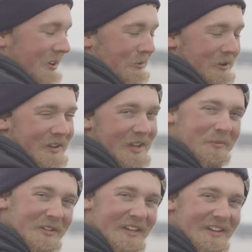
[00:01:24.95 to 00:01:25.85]
Wasn't able
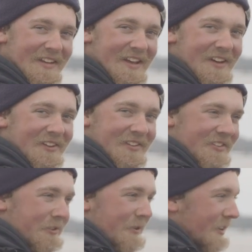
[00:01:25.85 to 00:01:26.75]
to get it out,
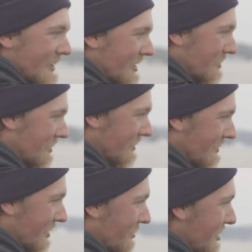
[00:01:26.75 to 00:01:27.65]
so he ended up
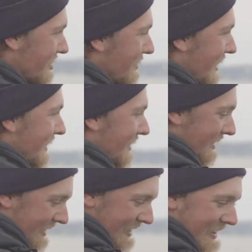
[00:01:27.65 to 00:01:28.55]
reaching about
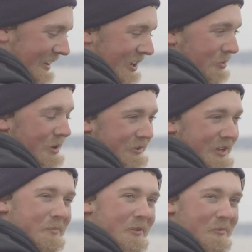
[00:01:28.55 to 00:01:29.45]
elbow
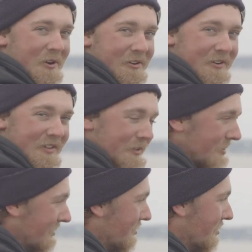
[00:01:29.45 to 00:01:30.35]
deep in the water and lift
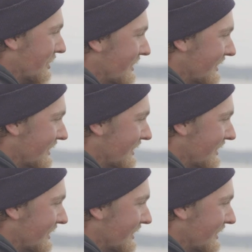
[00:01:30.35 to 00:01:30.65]
it for me.